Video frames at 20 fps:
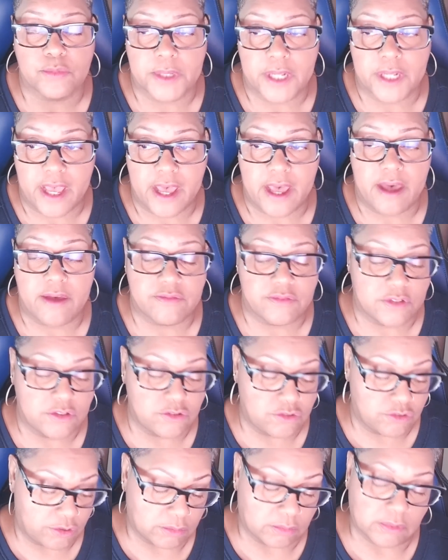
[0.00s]
but have
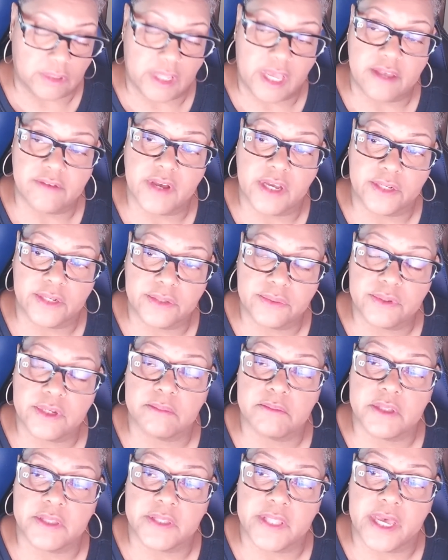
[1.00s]
eternal life. How do you
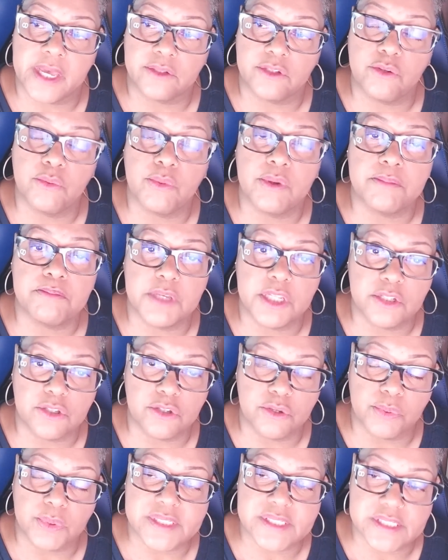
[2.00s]
come to that? You admit
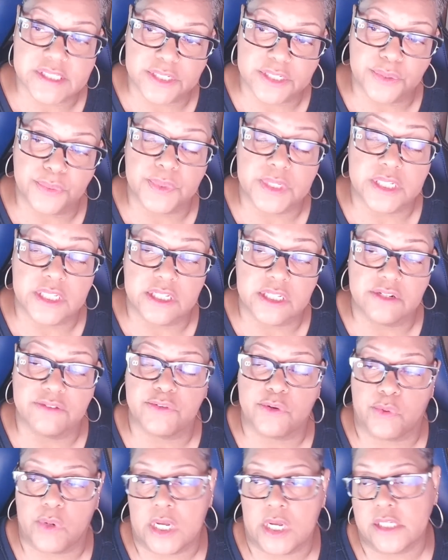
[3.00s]
you're a sinner in need
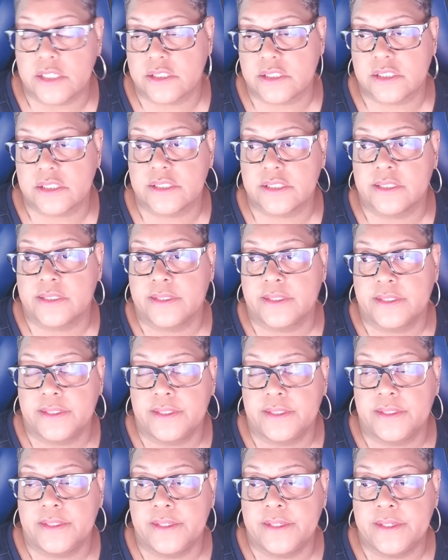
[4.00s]
of Christ.
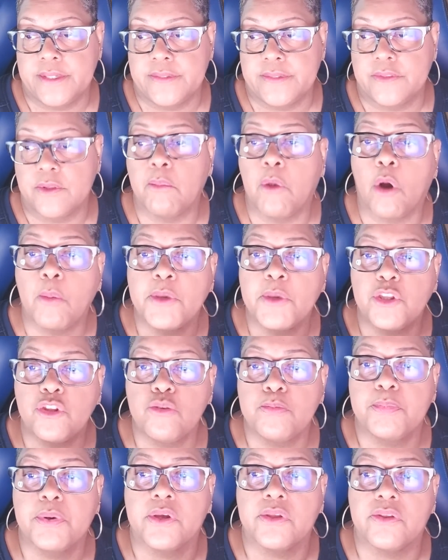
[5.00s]
The moment
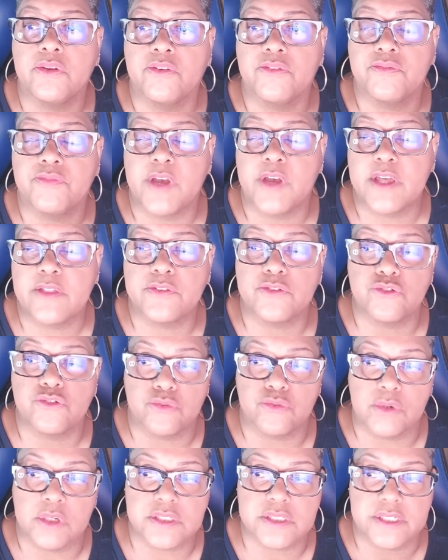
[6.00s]
you put your faith and
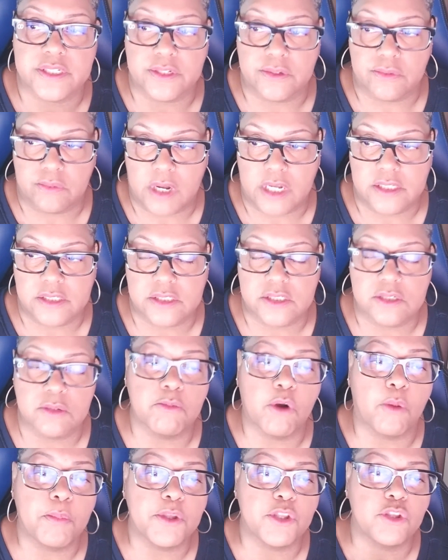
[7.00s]
trust in Christ, the
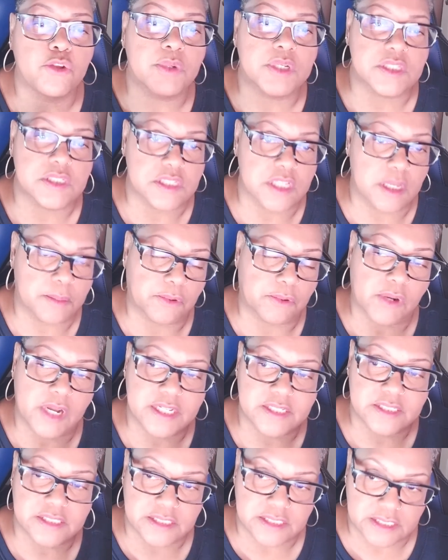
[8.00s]
moment you accept
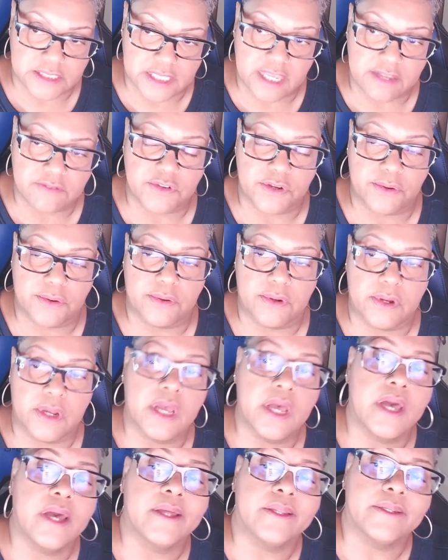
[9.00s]
Christ as Savior,
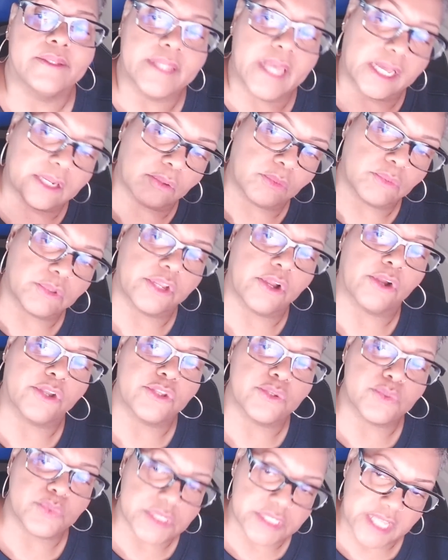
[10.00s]
not only are
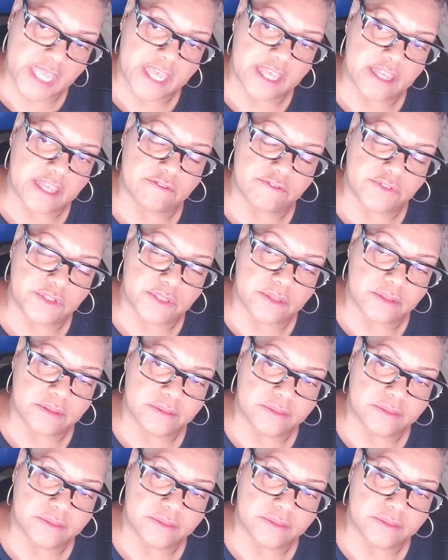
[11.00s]
you saved,